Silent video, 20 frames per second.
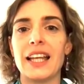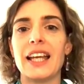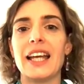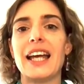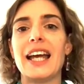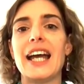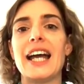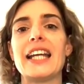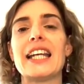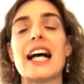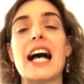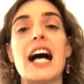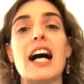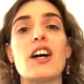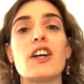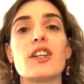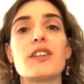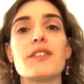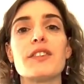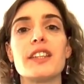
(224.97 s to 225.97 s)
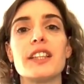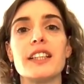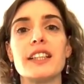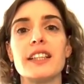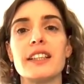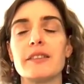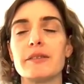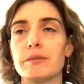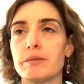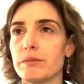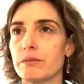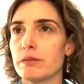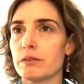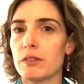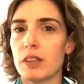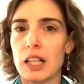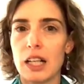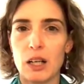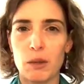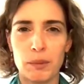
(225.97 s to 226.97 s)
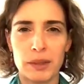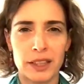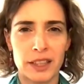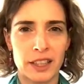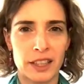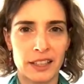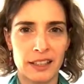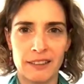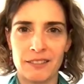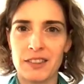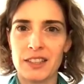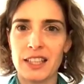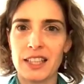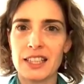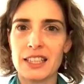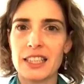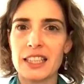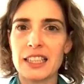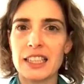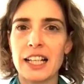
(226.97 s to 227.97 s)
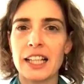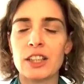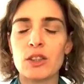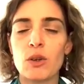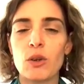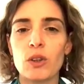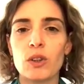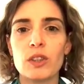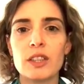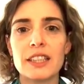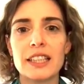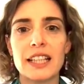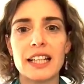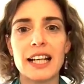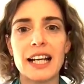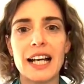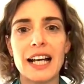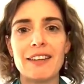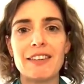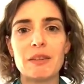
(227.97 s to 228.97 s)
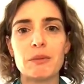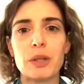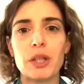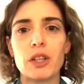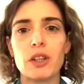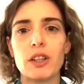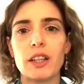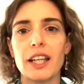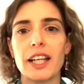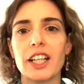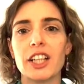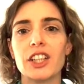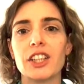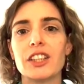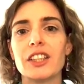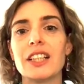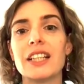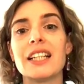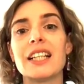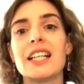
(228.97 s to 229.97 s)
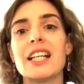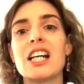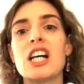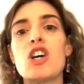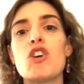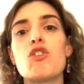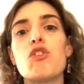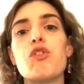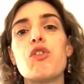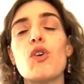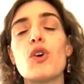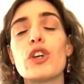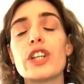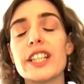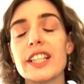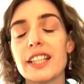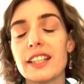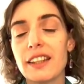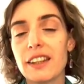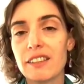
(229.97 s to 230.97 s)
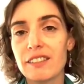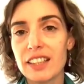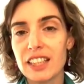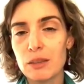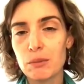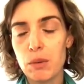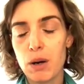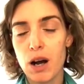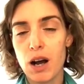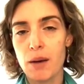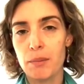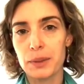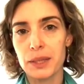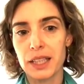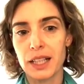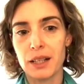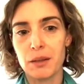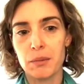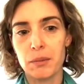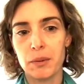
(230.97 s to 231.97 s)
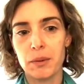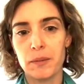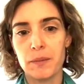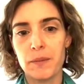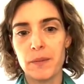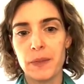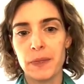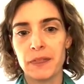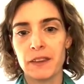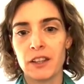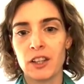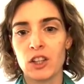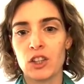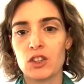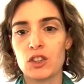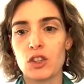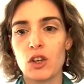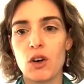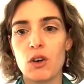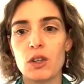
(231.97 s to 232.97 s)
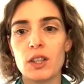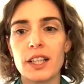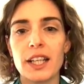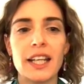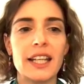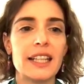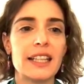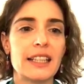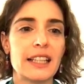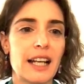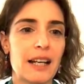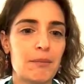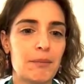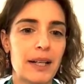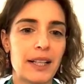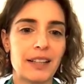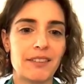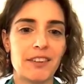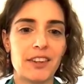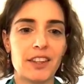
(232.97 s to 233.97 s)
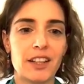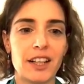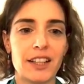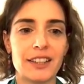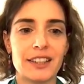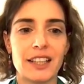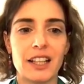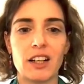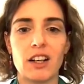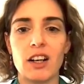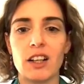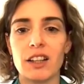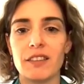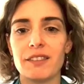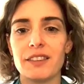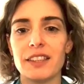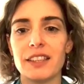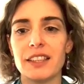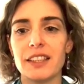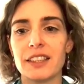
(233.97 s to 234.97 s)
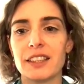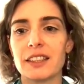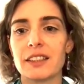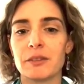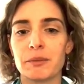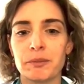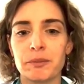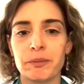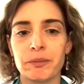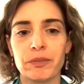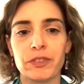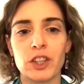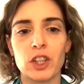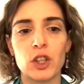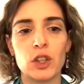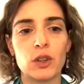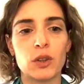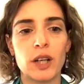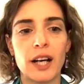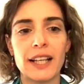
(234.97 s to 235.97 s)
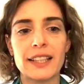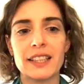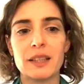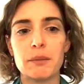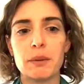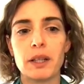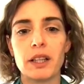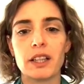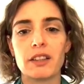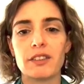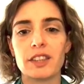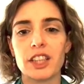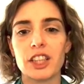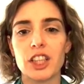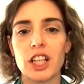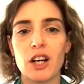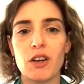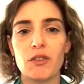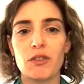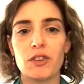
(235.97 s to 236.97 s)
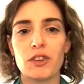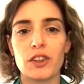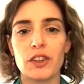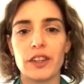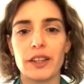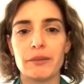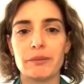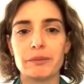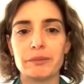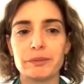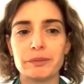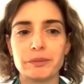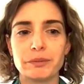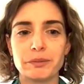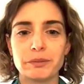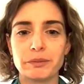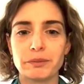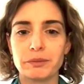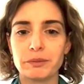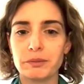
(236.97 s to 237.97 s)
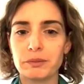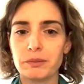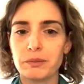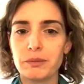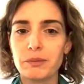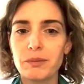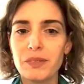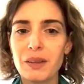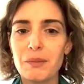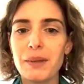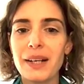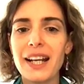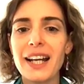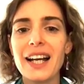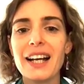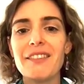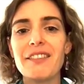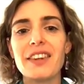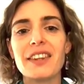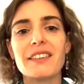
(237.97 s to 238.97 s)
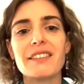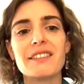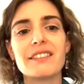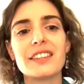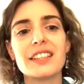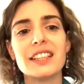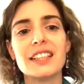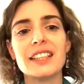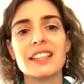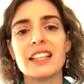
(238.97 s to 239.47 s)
And out of the, how many did I have? 69 oils that I have in my collection, 43 popped up. So okay, I might have thought that all of these, I typically reach out for them, but I have 3